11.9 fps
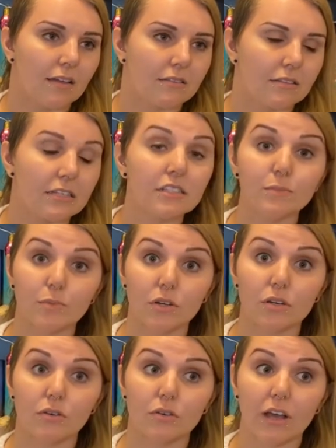This
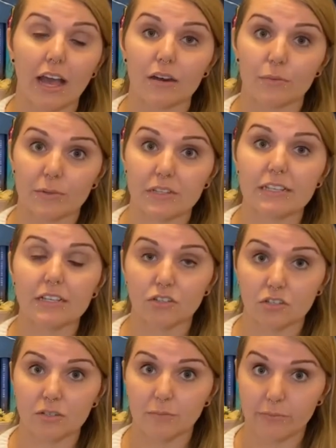book had a really
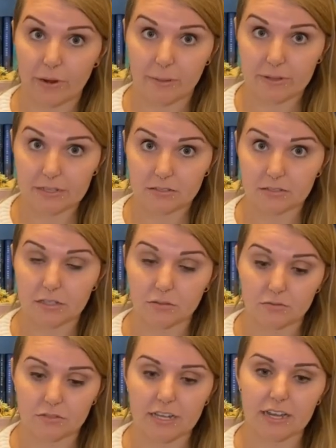good premise. It
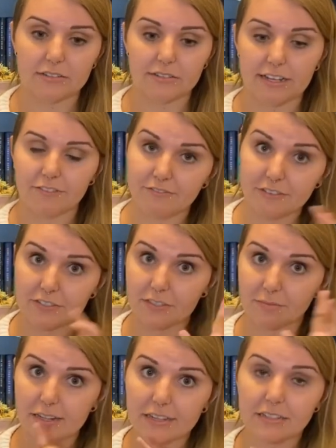set like fifteen
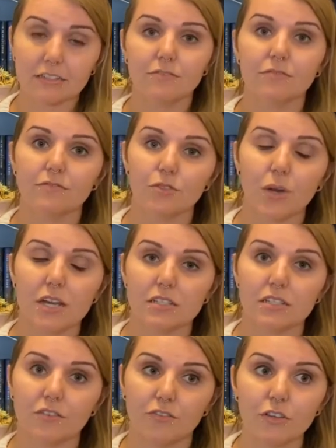minutes in the U
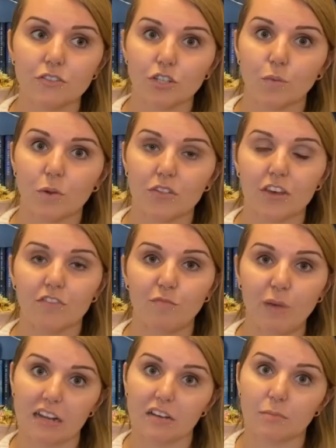S's future where they've
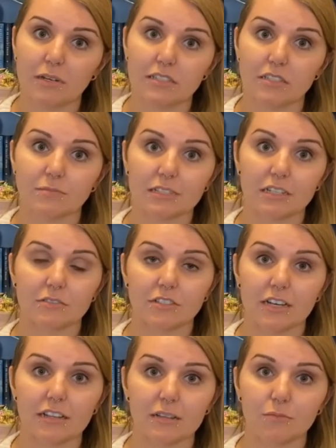banned Muslims and are
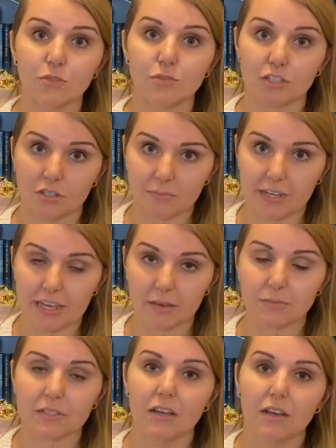sending them to internment camps.
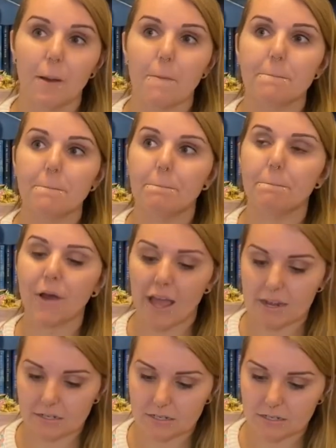
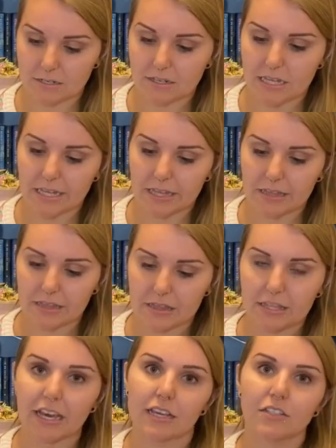But
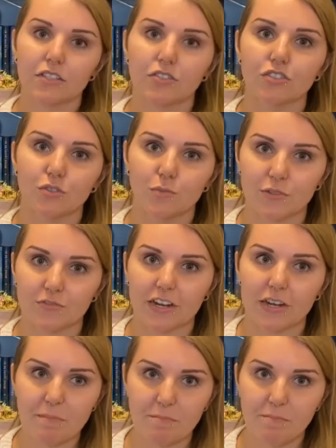the execution was
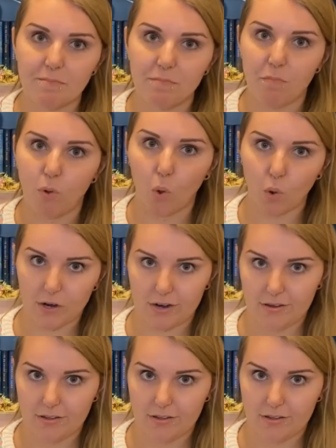very poor.